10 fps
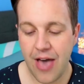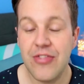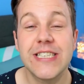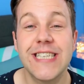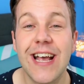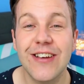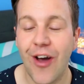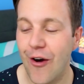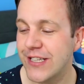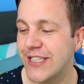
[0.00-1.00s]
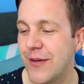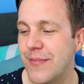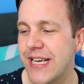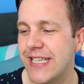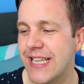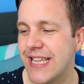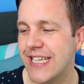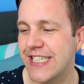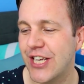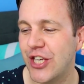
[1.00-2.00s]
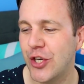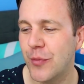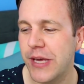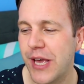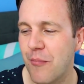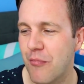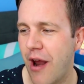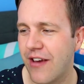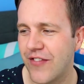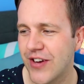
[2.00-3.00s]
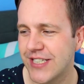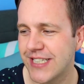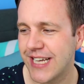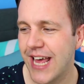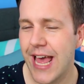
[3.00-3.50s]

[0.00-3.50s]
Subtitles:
And the second item is this yummy breakfast